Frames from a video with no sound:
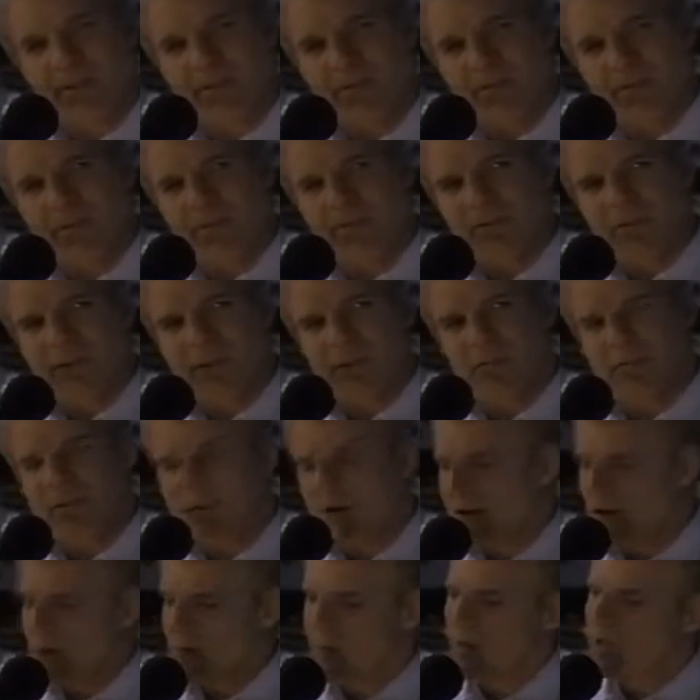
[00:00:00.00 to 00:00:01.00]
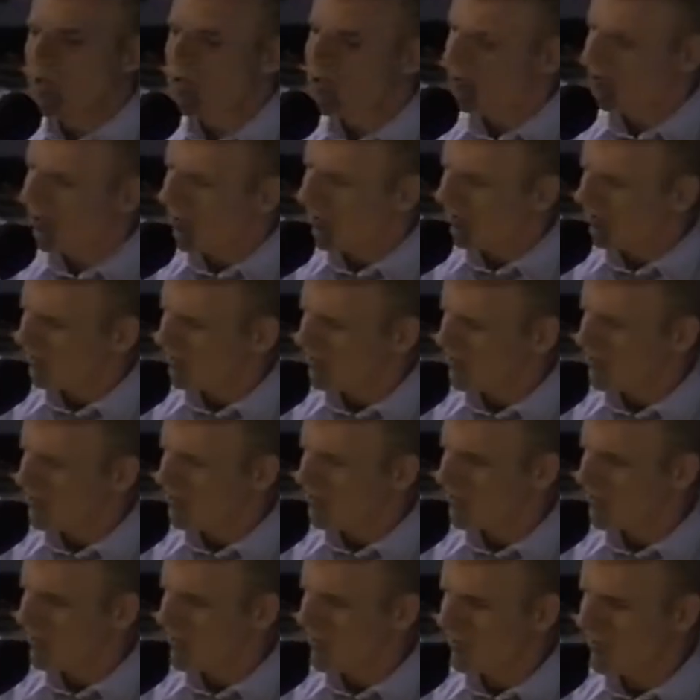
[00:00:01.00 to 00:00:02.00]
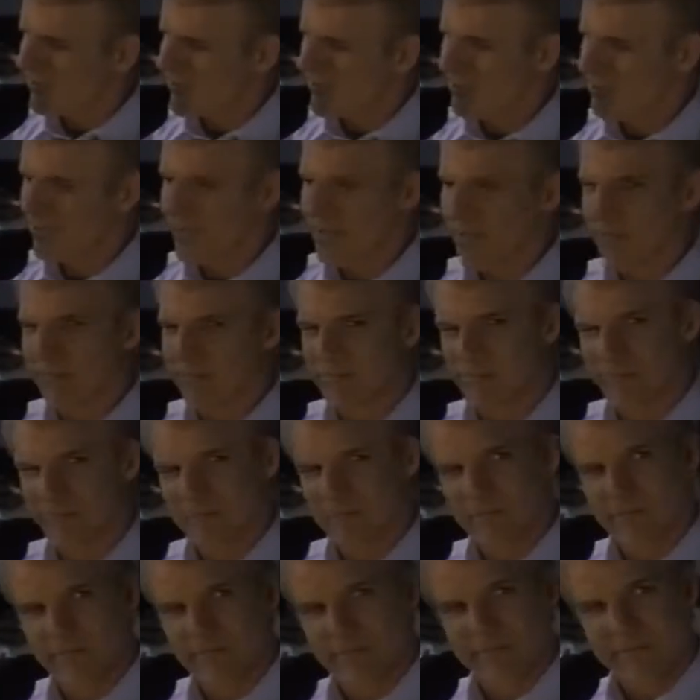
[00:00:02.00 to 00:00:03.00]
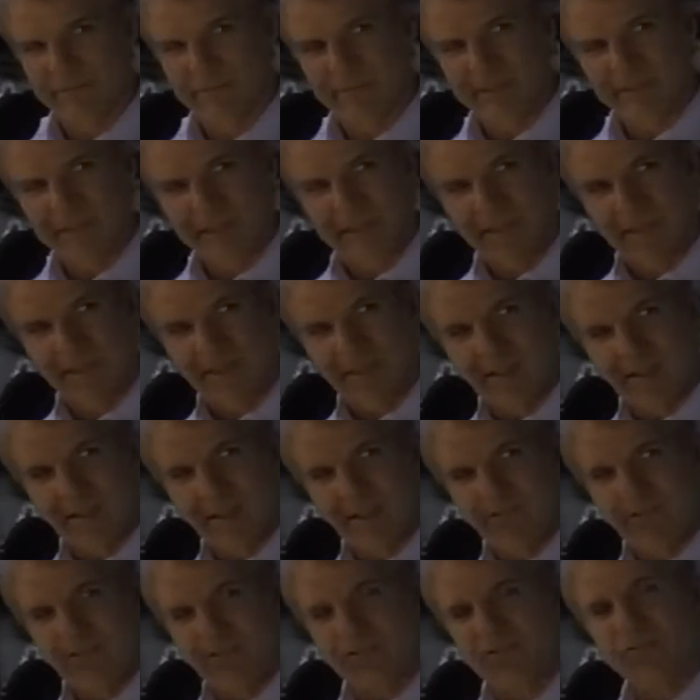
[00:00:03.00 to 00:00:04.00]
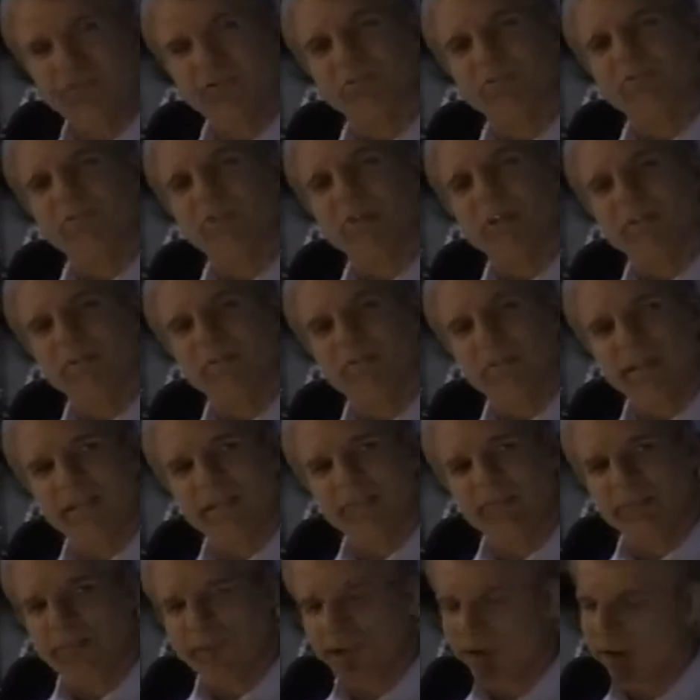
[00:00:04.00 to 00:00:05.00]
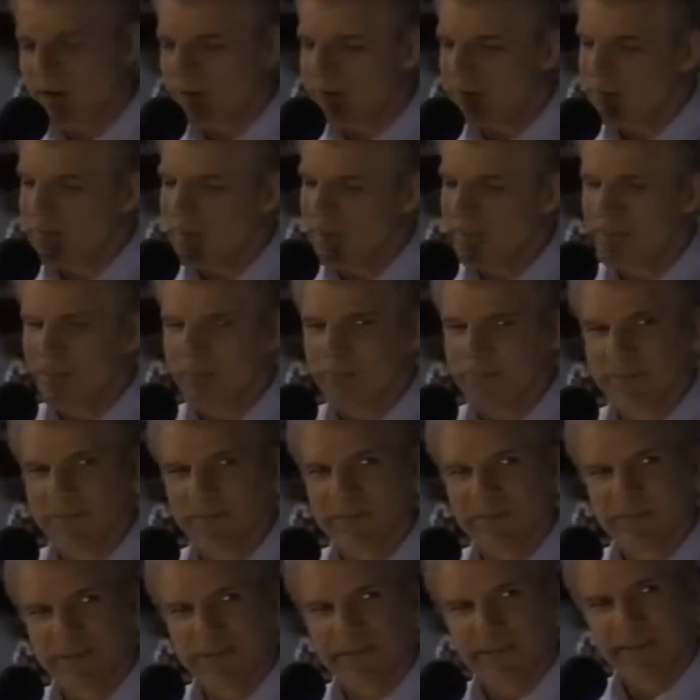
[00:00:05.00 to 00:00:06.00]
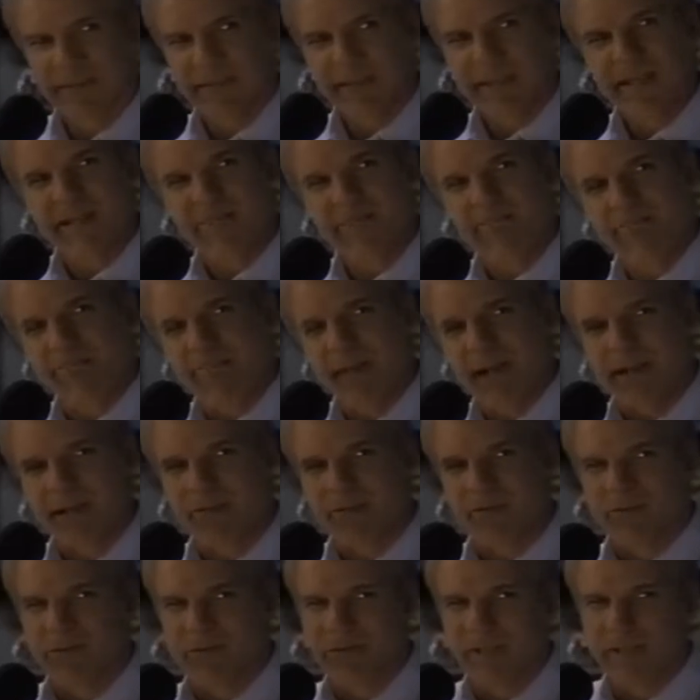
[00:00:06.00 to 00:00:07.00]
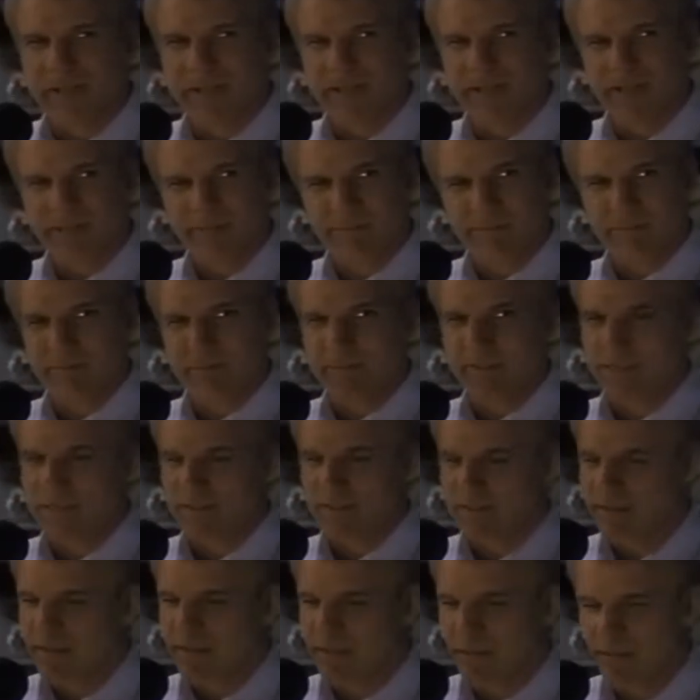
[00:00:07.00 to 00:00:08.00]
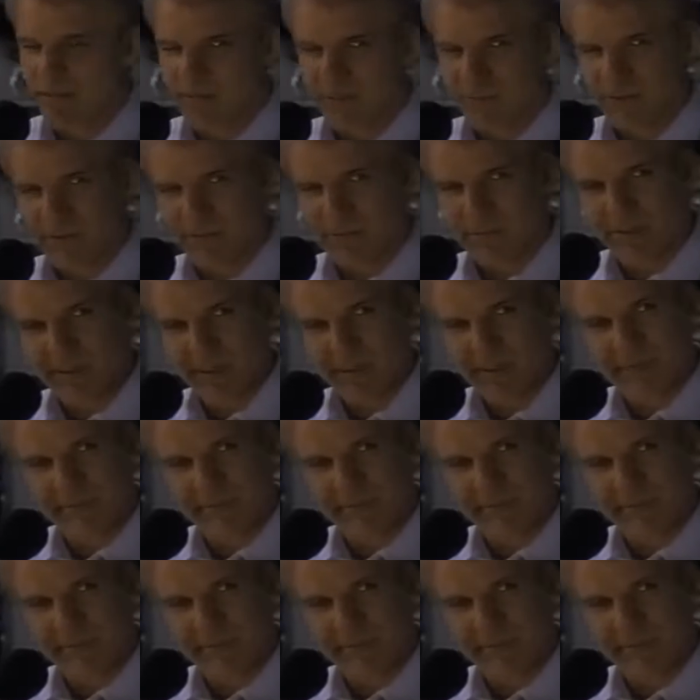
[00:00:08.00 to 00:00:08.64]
along with your neighbor. It's been too long since you've seen him anyway. If you're still driving that beat up pickup, eating macaroni helper and day old